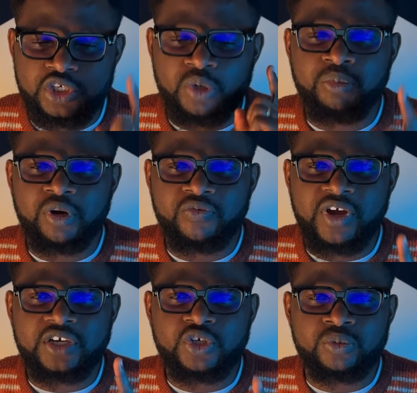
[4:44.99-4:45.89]
The number of
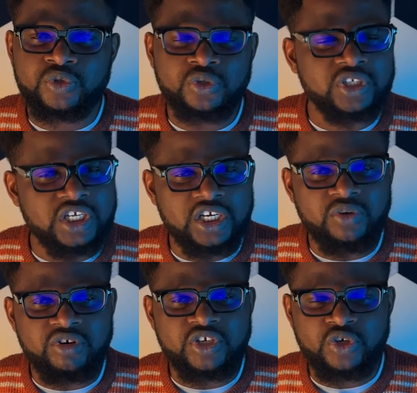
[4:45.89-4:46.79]
atoms don't
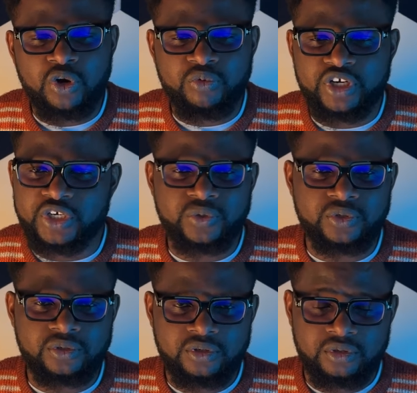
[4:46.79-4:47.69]
increase or reduce.